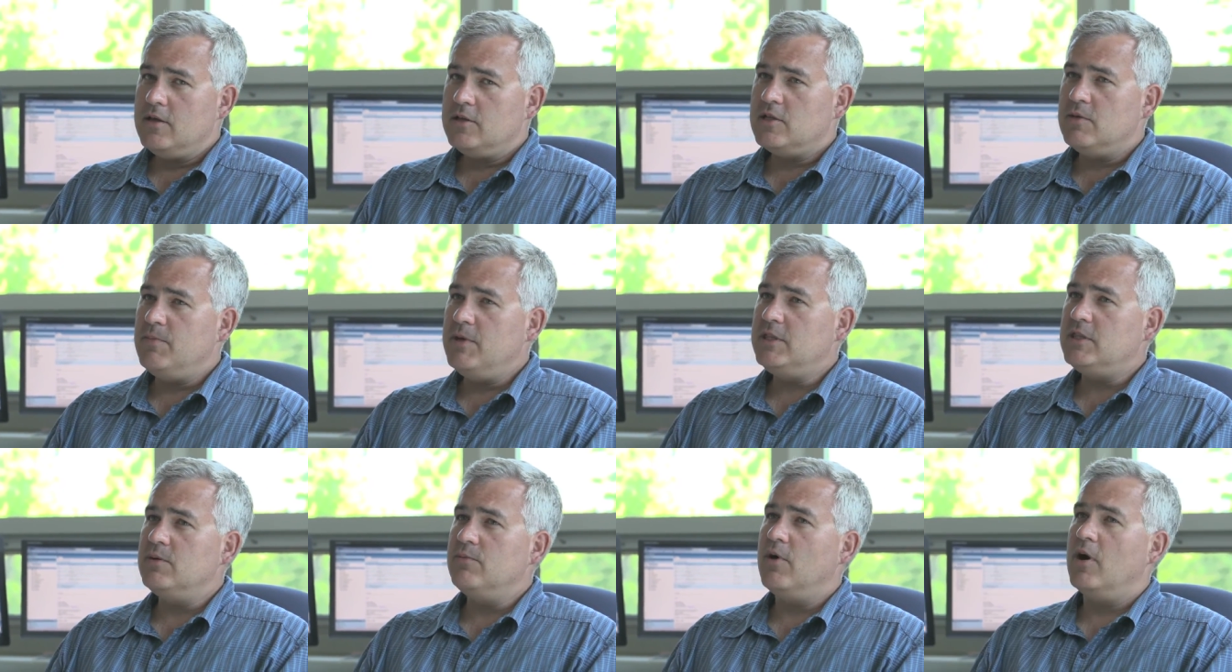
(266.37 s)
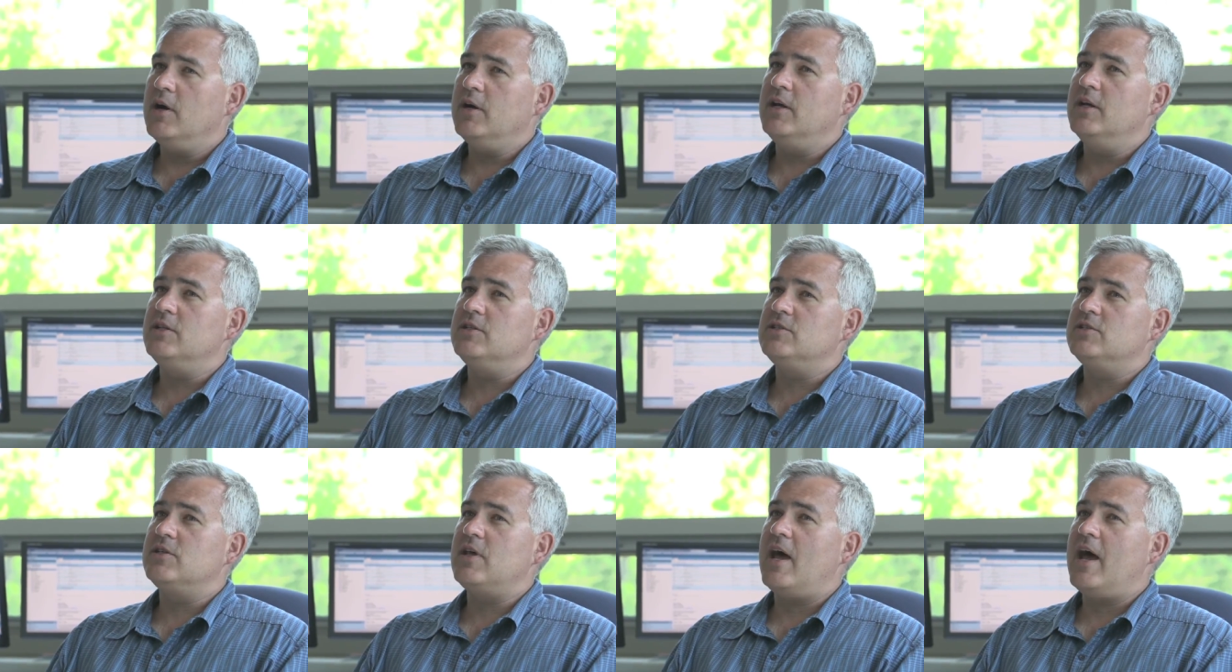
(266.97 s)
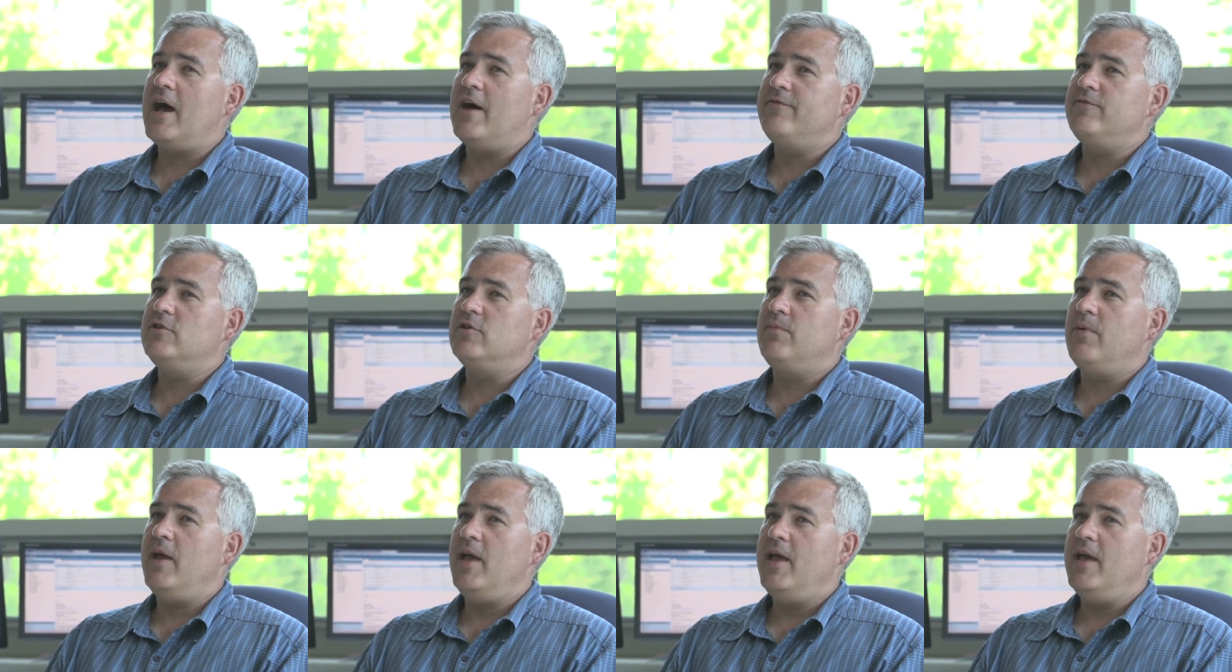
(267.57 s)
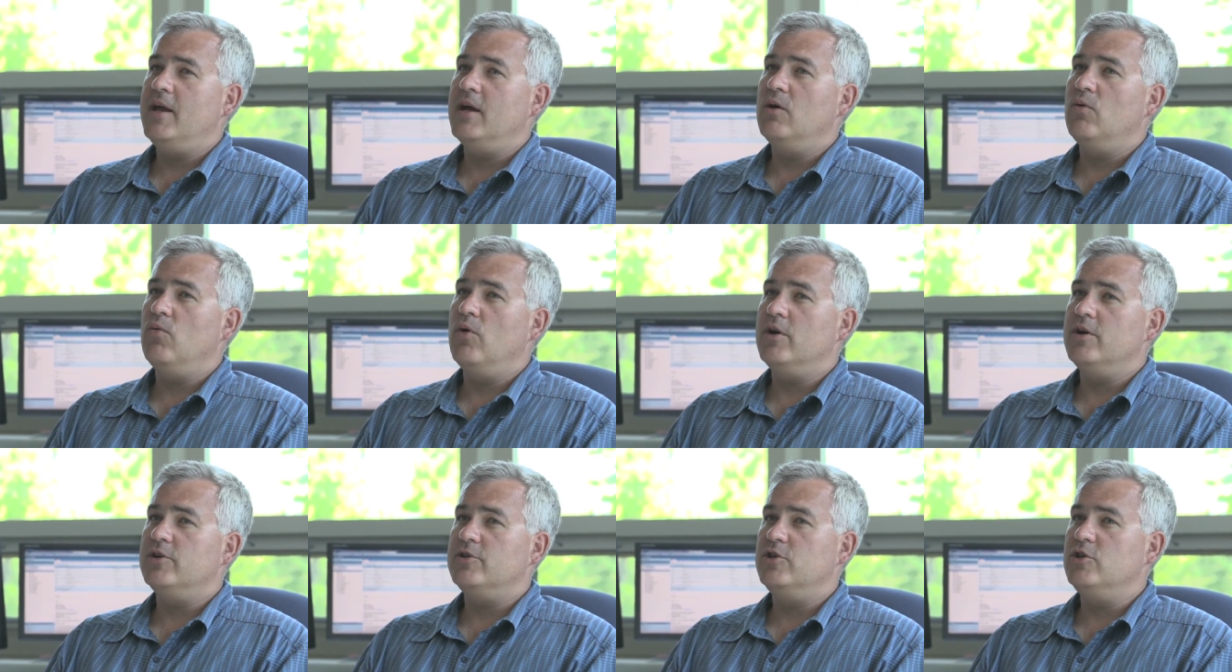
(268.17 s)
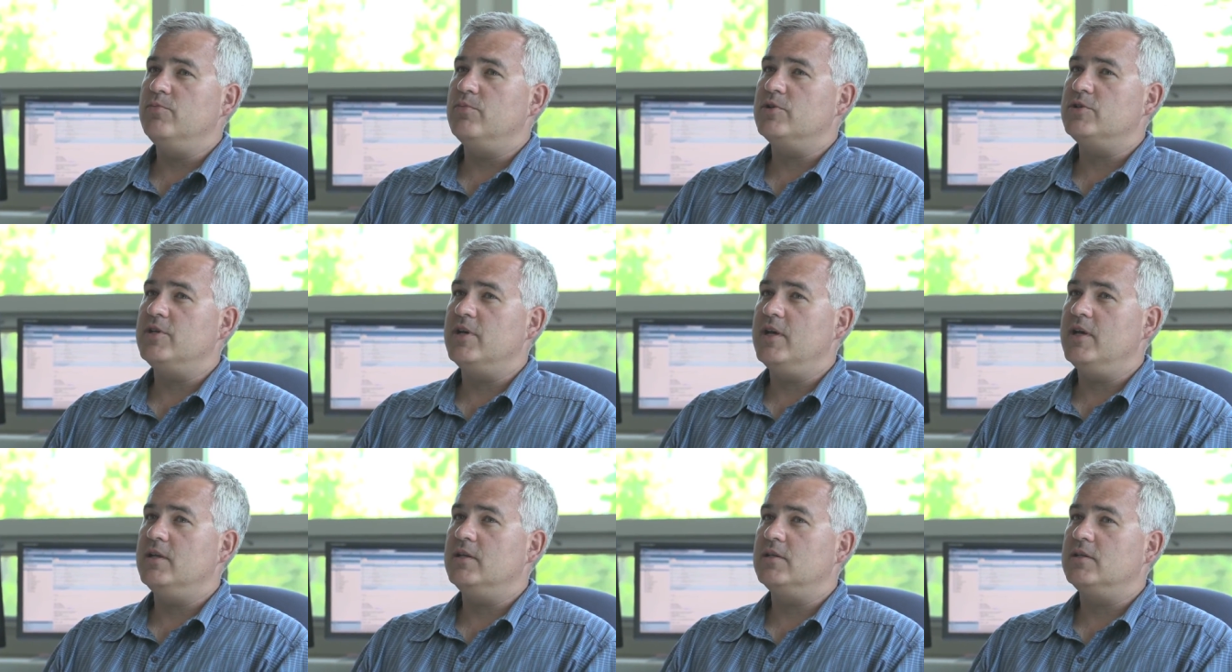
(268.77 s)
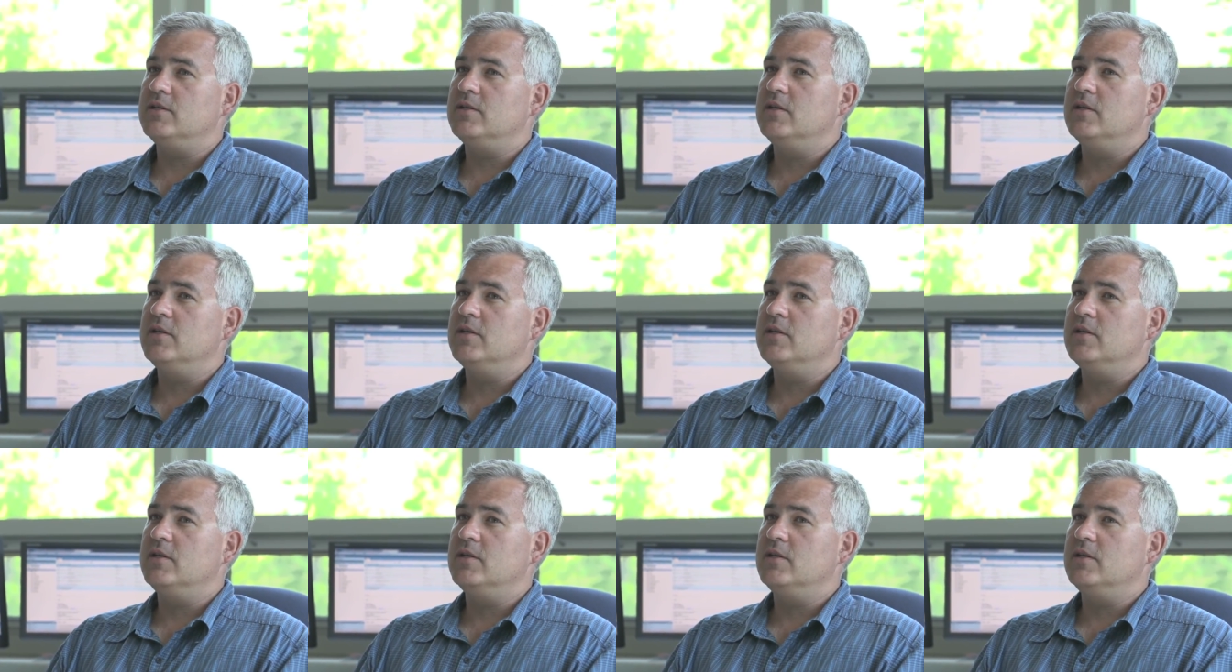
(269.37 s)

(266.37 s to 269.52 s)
to beat the markets after paying a 1% or 2%